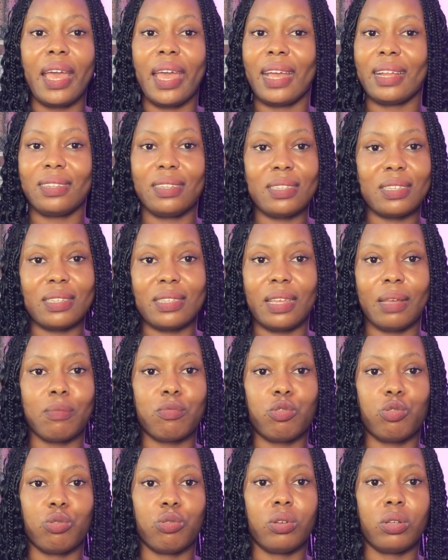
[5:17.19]
edit
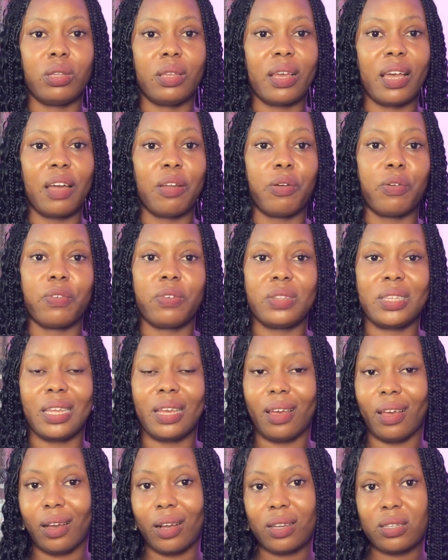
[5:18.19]
them to the kind of
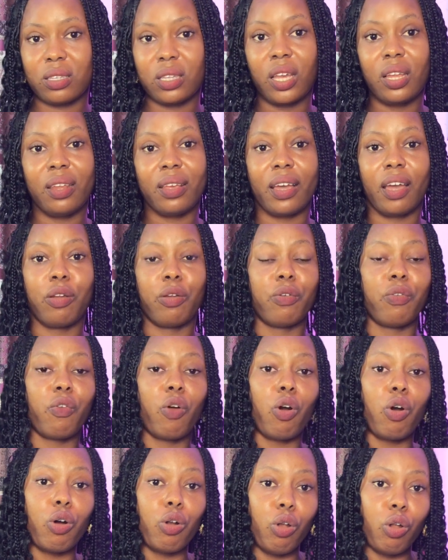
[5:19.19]
text, the kind
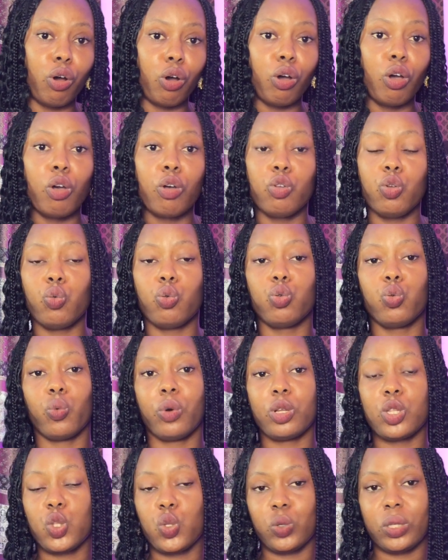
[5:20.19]
of color you would
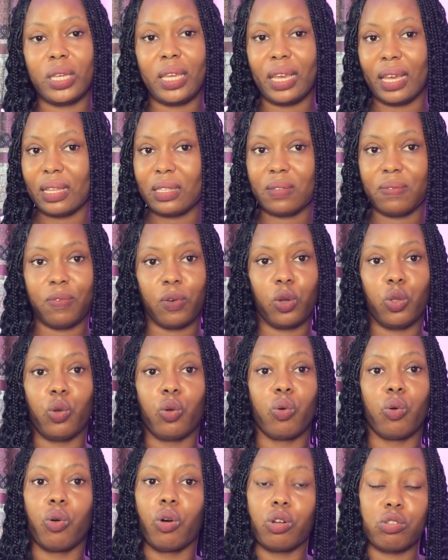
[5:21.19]
want to get for
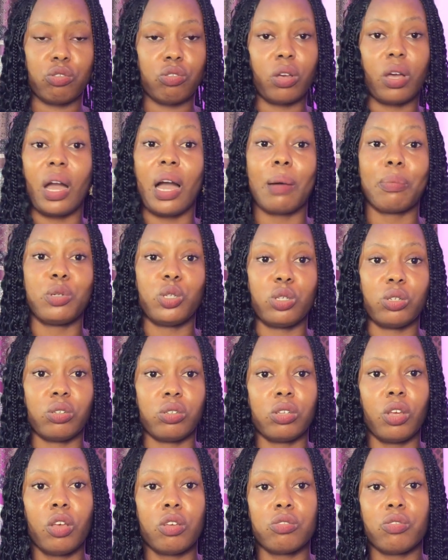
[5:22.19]
your auto
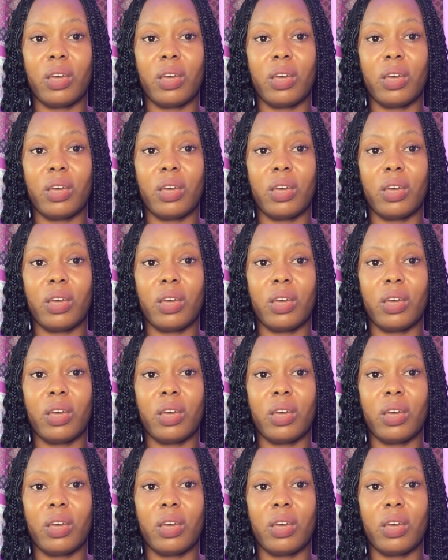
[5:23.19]
caption.